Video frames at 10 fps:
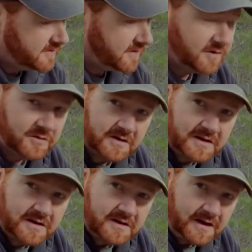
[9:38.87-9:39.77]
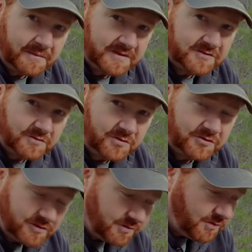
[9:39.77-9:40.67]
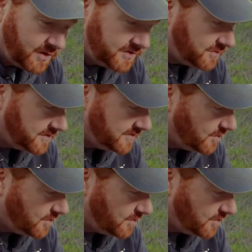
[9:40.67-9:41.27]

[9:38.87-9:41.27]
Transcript: So I bet you're wondering, well, which one is